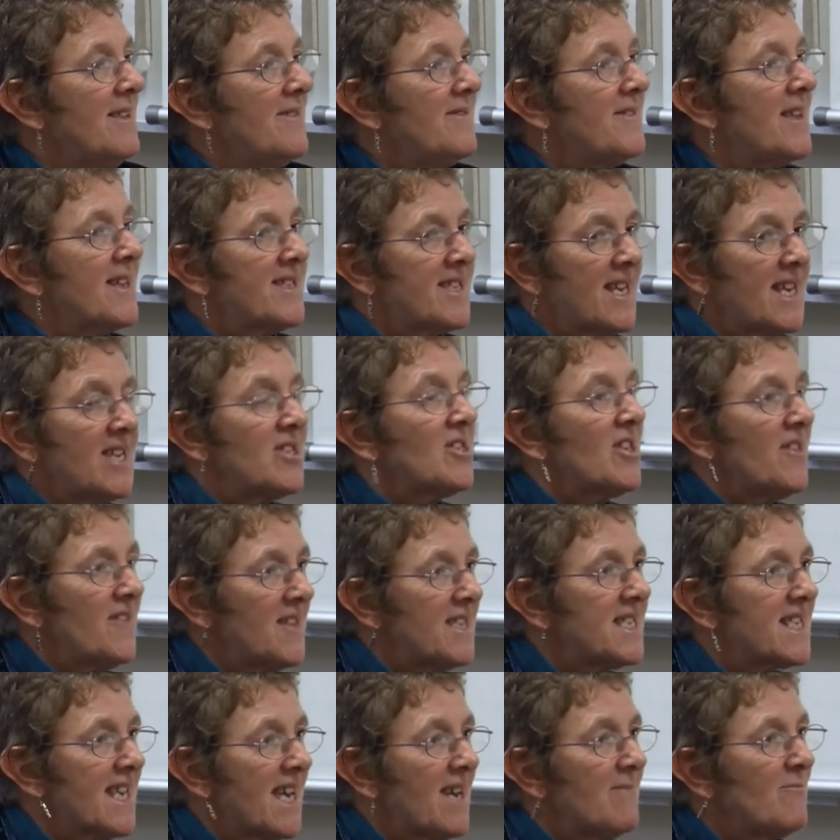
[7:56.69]
they're teaching
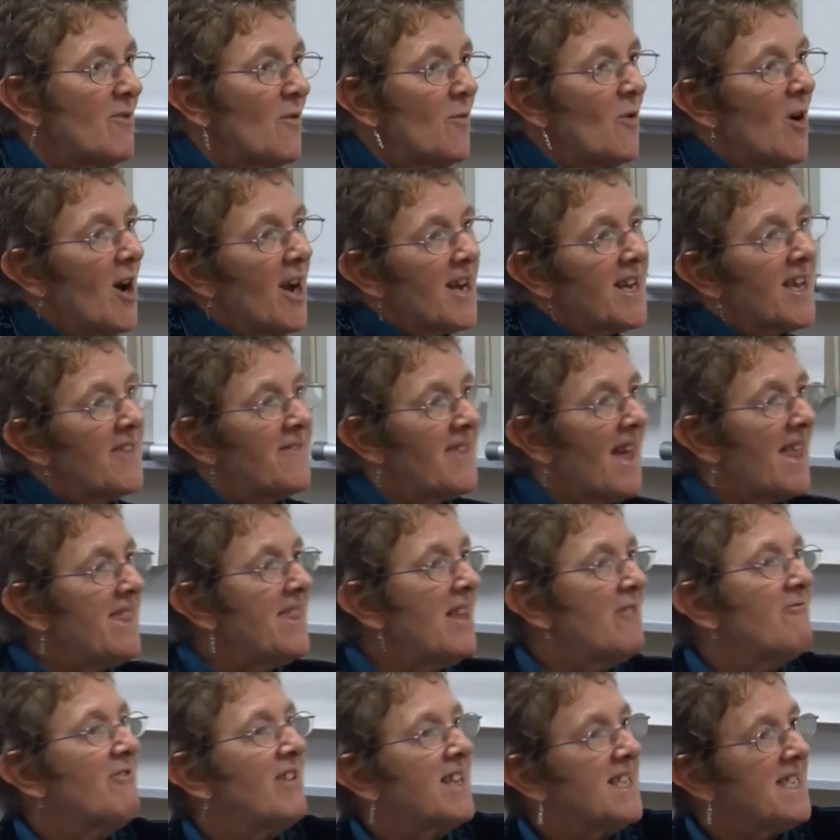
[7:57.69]
the scheme of work and then
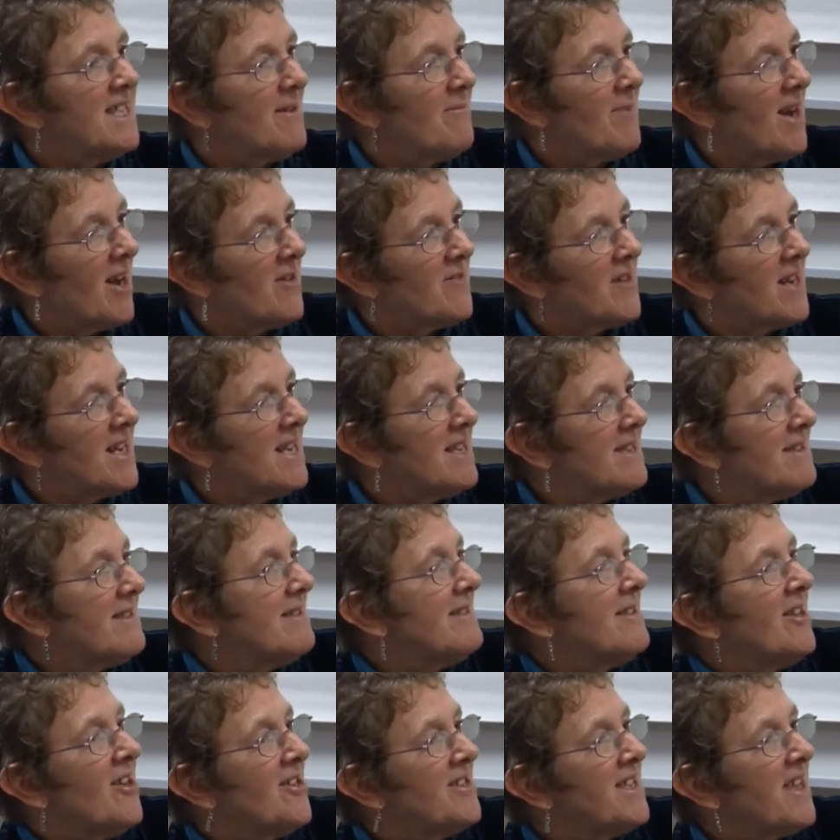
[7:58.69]
they're reading about the
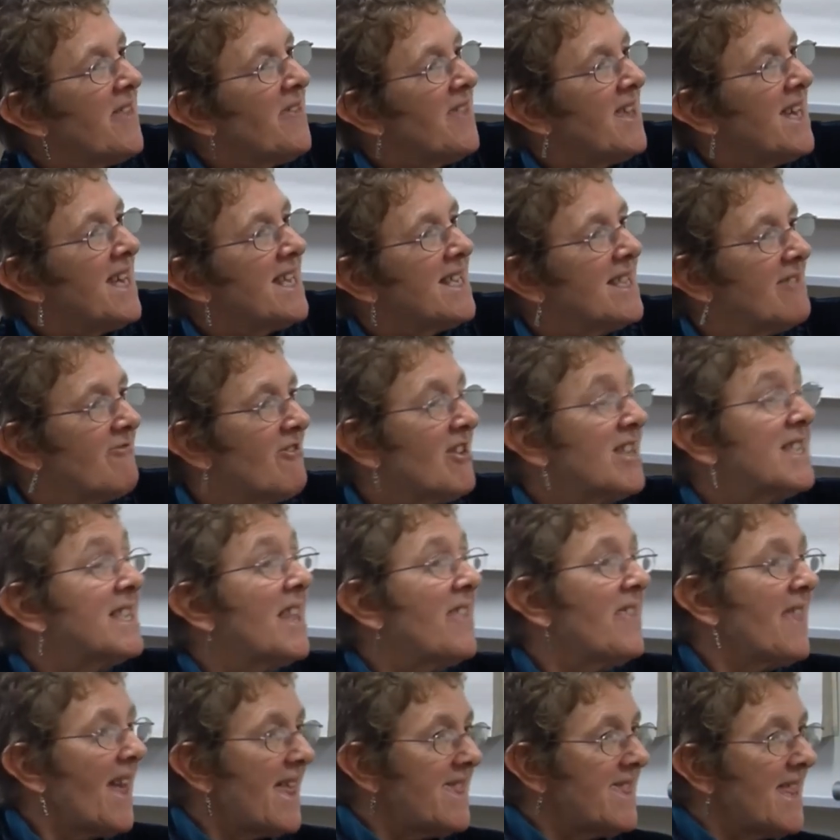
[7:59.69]
learning theories
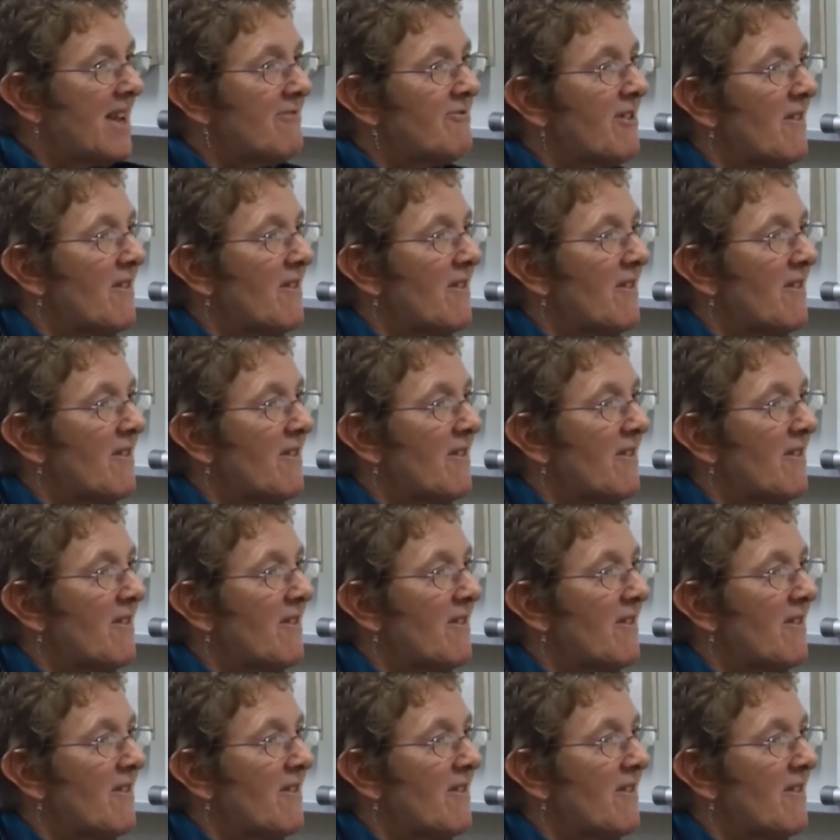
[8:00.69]
and then they're